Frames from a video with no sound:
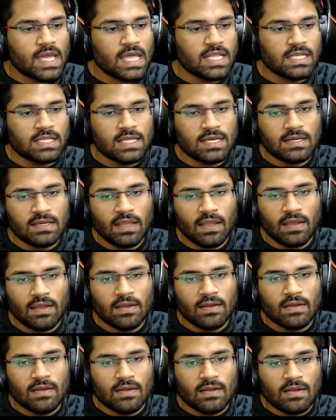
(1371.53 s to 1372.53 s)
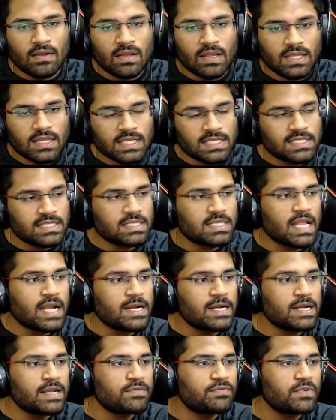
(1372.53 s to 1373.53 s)
Anything? This is
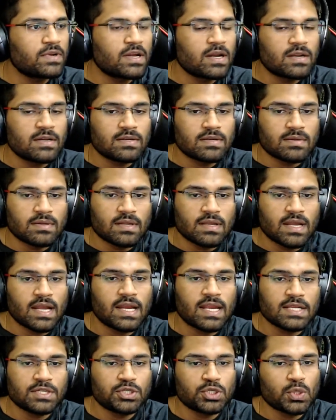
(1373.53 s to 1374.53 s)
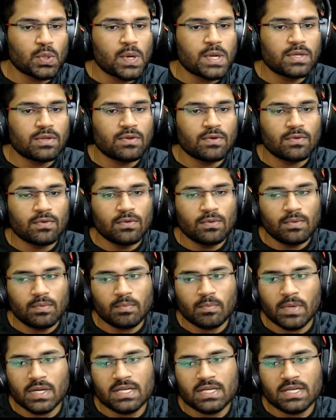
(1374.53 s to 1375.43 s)
slightly difficult and I'll show it to you,